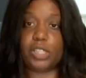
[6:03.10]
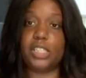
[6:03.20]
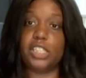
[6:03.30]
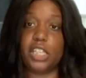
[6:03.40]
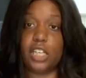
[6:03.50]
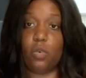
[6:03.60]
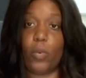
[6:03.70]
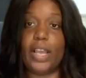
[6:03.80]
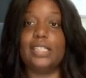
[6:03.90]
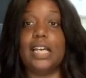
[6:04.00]
cinching in the
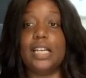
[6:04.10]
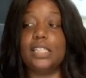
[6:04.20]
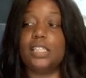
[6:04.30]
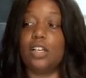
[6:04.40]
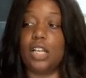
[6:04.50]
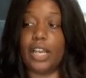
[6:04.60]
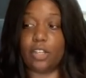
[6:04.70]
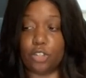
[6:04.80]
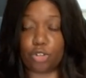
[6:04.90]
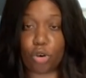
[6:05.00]
waist. Not necessarily like
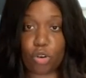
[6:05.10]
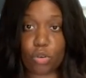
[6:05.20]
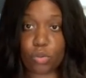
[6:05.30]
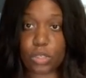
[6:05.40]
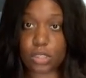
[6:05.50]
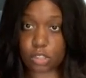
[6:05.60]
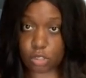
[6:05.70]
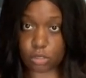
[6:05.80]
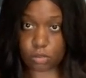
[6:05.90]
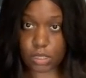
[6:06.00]
controlled
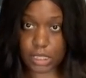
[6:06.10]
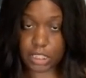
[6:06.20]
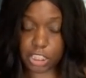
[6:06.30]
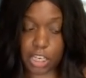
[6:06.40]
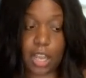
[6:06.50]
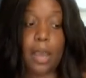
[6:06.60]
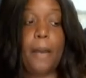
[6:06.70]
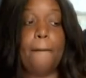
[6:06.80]
cinching,